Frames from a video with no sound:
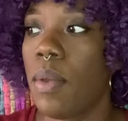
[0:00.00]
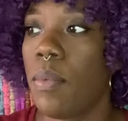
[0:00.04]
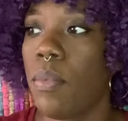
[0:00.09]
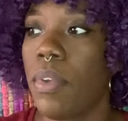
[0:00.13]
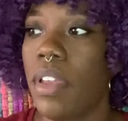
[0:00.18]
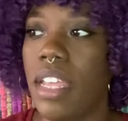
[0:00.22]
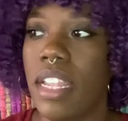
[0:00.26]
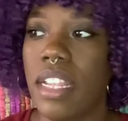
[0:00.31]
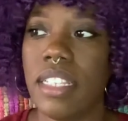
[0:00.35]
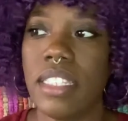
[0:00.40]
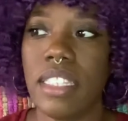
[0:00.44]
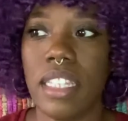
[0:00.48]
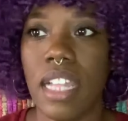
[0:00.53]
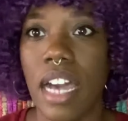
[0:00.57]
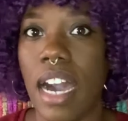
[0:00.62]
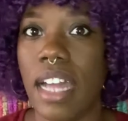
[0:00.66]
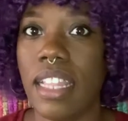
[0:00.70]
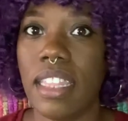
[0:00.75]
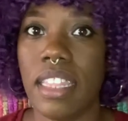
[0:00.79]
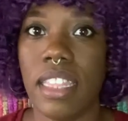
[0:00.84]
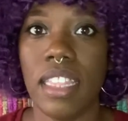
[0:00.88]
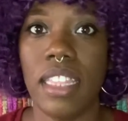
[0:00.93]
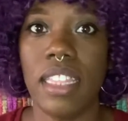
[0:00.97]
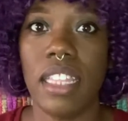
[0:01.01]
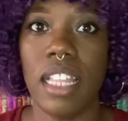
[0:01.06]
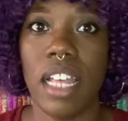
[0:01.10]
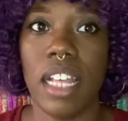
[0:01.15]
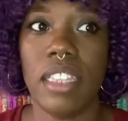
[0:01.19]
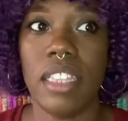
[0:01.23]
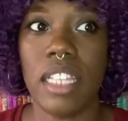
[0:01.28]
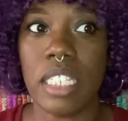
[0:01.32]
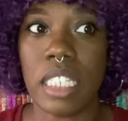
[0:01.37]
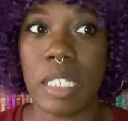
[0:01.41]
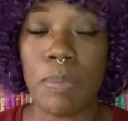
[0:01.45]
It is not
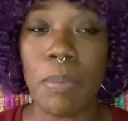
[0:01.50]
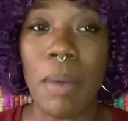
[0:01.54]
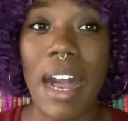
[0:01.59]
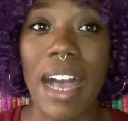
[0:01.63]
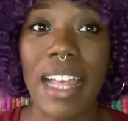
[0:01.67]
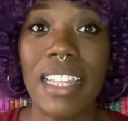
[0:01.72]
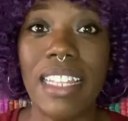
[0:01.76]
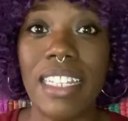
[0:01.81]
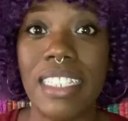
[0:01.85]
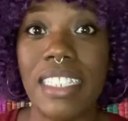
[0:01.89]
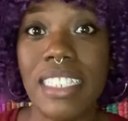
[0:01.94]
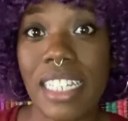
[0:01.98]
the spotless